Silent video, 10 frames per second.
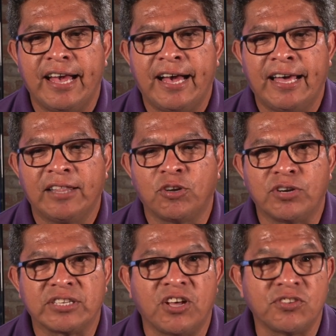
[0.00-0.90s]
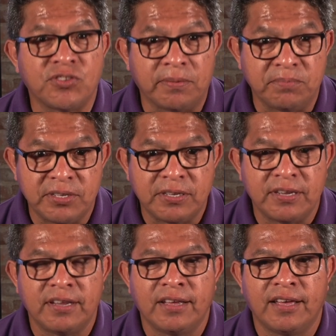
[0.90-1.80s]
learn its customs,
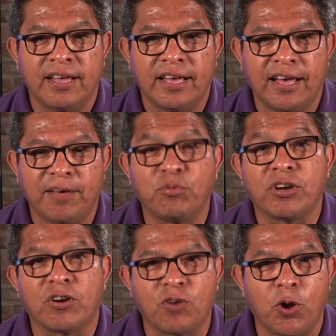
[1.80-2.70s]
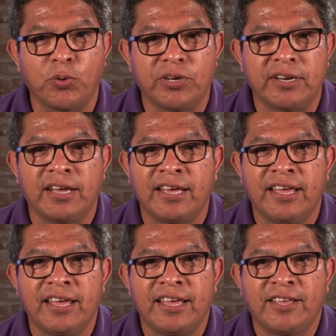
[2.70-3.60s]
bring our own,
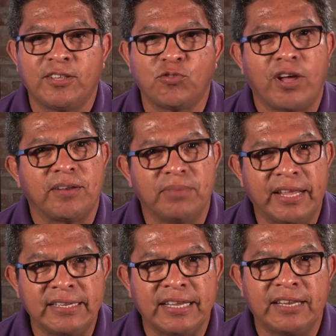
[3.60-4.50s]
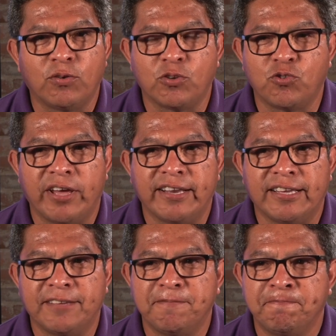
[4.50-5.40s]
try to blend it, or try
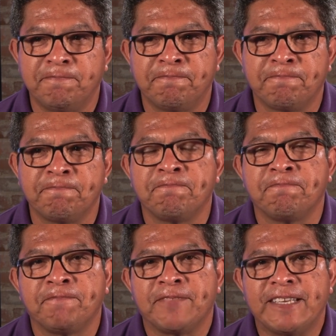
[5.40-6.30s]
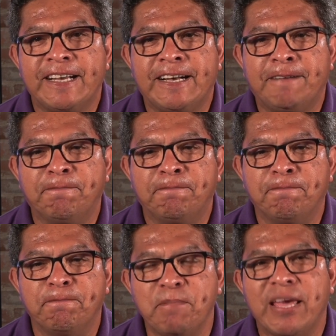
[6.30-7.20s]
to
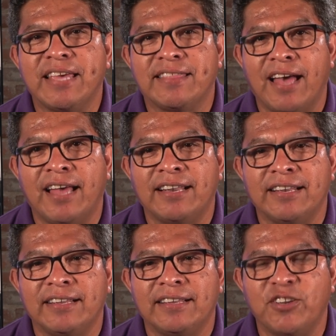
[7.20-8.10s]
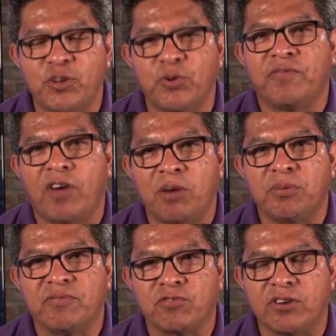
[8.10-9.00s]
make that new
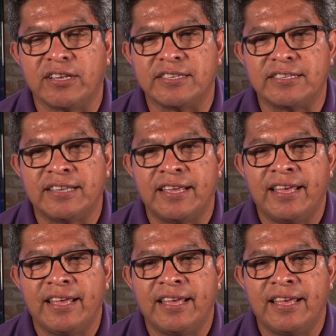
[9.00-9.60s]
environment for us,